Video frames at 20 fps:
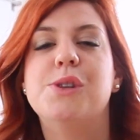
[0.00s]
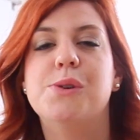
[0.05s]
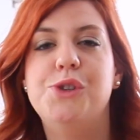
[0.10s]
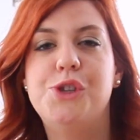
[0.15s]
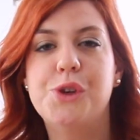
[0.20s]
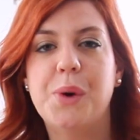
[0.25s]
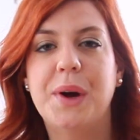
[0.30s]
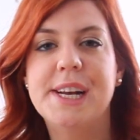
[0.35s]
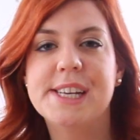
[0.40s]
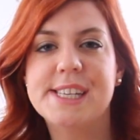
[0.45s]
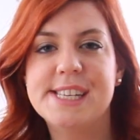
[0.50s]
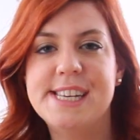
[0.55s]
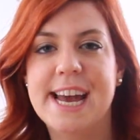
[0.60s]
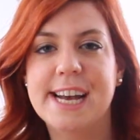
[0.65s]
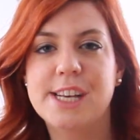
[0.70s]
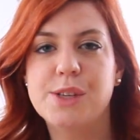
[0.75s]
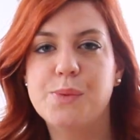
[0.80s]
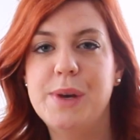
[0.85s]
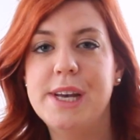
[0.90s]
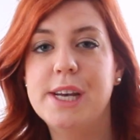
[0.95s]
So join us
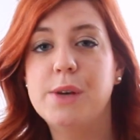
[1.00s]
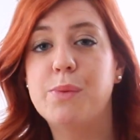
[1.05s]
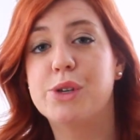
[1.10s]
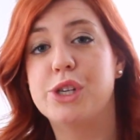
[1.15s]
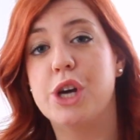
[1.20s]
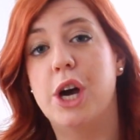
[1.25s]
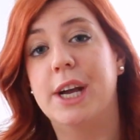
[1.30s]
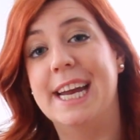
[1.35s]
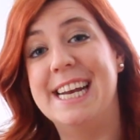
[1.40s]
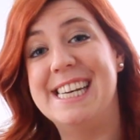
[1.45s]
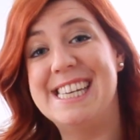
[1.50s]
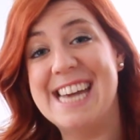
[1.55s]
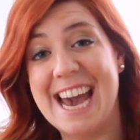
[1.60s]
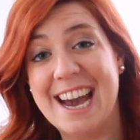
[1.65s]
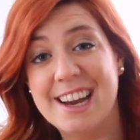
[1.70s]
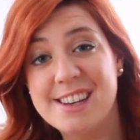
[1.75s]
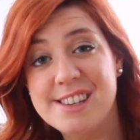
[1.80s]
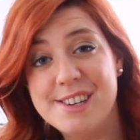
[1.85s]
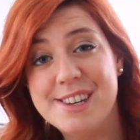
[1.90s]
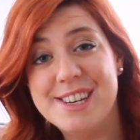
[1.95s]
next week. We're talking
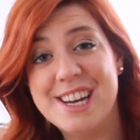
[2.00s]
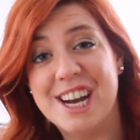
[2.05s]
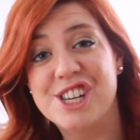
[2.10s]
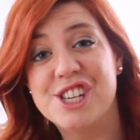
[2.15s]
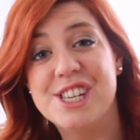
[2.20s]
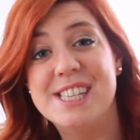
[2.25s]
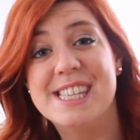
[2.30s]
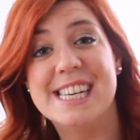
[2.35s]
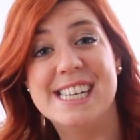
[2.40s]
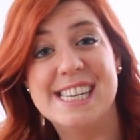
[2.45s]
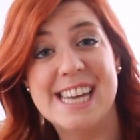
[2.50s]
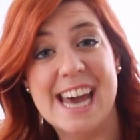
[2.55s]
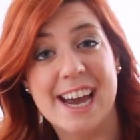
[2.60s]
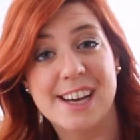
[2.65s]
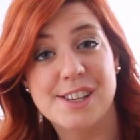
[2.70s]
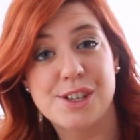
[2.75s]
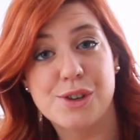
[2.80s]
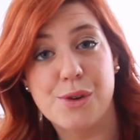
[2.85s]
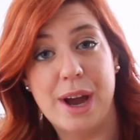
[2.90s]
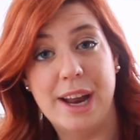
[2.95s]
tax deductions and
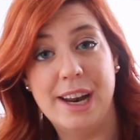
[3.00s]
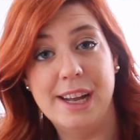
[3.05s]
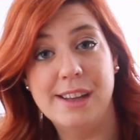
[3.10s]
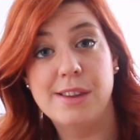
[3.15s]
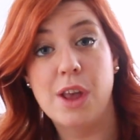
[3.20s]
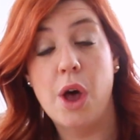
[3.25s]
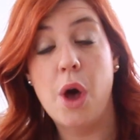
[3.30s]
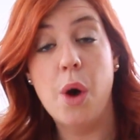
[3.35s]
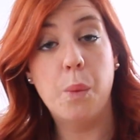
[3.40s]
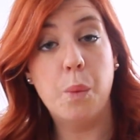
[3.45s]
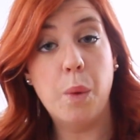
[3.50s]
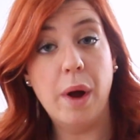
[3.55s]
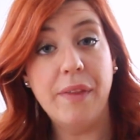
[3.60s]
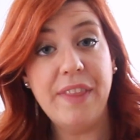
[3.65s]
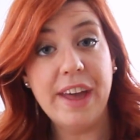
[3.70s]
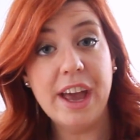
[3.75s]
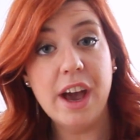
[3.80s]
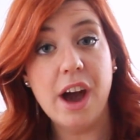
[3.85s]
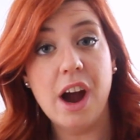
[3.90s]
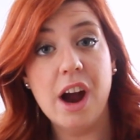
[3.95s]
tax credits, what
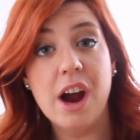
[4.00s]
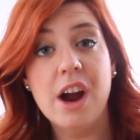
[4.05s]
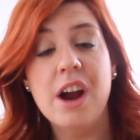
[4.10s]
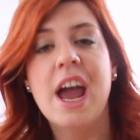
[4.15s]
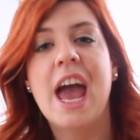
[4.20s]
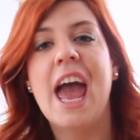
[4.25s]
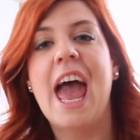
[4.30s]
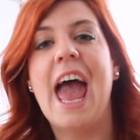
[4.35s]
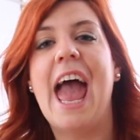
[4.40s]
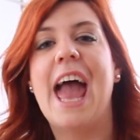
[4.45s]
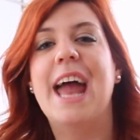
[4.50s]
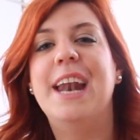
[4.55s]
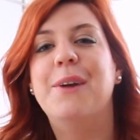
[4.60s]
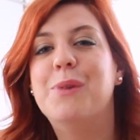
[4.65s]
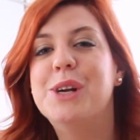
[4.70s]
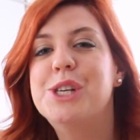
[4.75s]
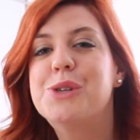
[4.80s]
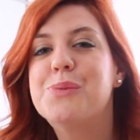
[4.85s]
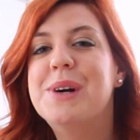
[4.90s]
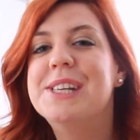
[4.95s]
they are, and
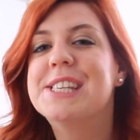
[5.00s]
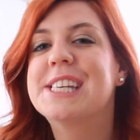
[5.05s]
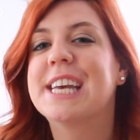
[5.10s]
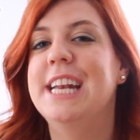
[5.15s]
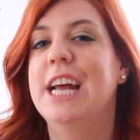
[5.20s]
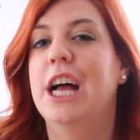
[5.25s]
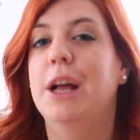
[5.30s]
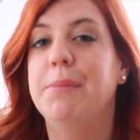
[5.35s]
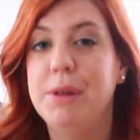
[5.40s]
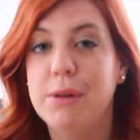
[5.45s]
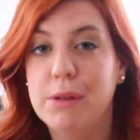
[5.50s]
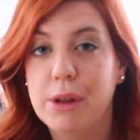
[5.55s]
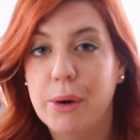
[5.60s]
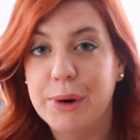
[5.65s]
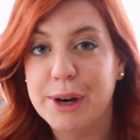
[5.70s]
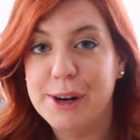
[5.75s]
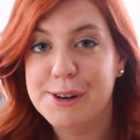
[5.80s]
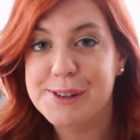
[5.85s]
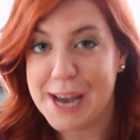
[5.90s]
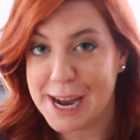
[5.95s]
which ones can help you
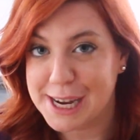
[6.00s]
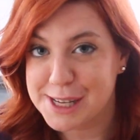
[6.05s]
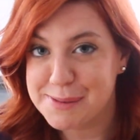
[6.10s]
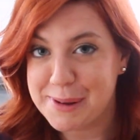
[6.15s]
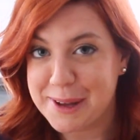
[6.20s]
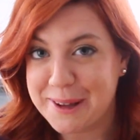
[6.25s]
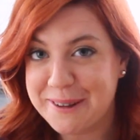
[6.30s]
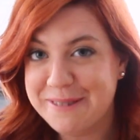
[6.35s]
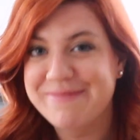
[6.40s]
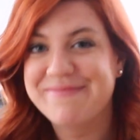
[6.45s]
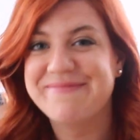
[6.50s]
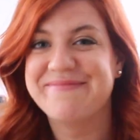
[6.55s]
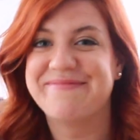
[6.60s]
lower your tax bill.